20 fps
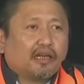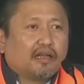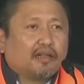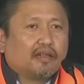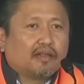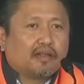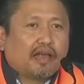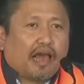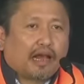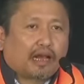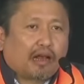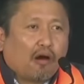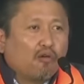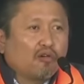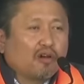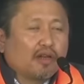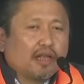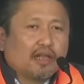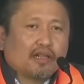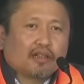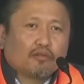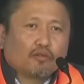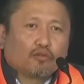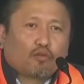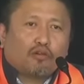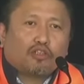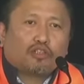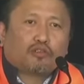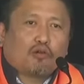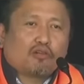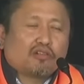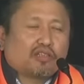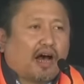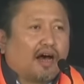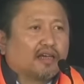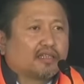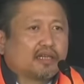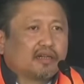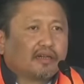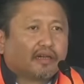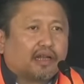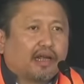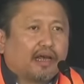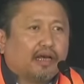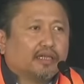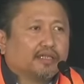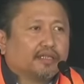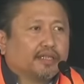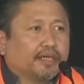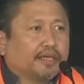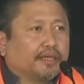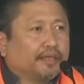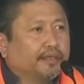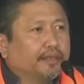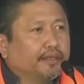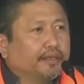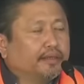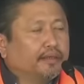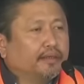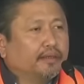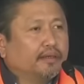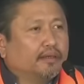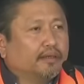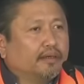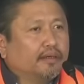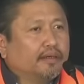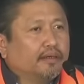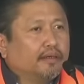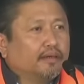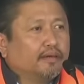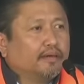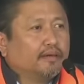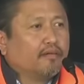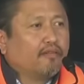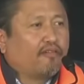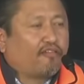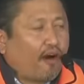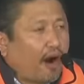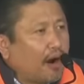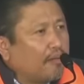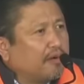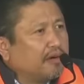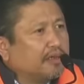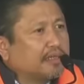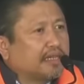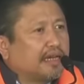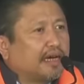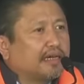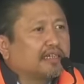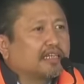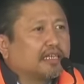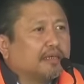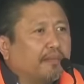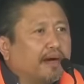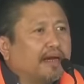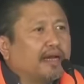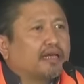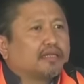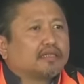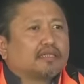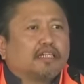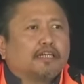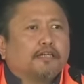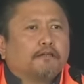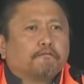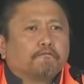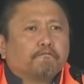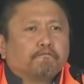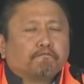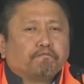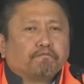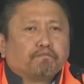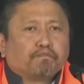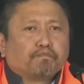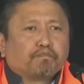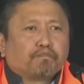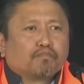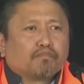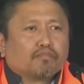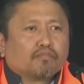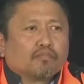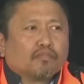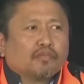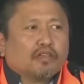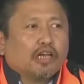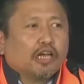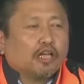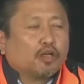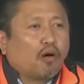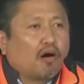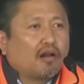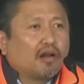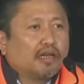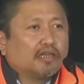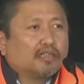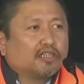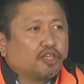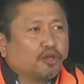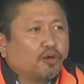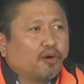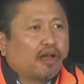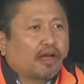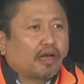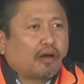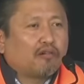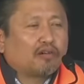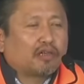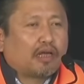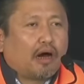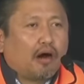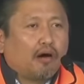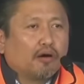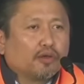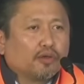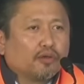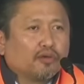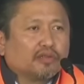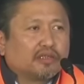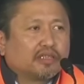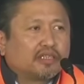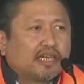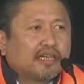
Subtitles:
khangya account de 10,000 de ase farmers kan kiman ase irhonla zero account how to